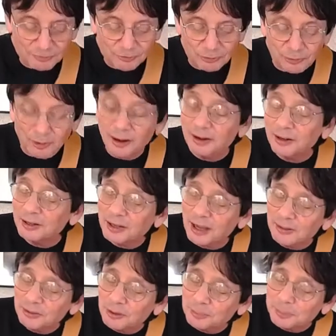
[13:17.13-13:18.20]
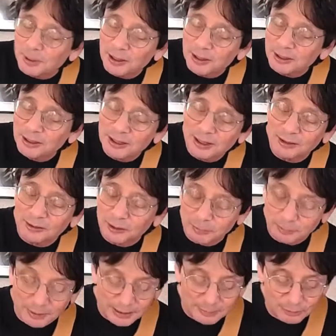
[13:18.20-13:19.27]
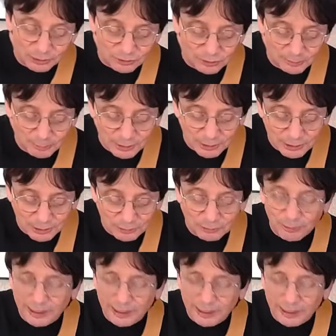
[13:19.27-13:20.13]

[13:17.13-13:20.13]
Run and get the buggy, get the baby some beer.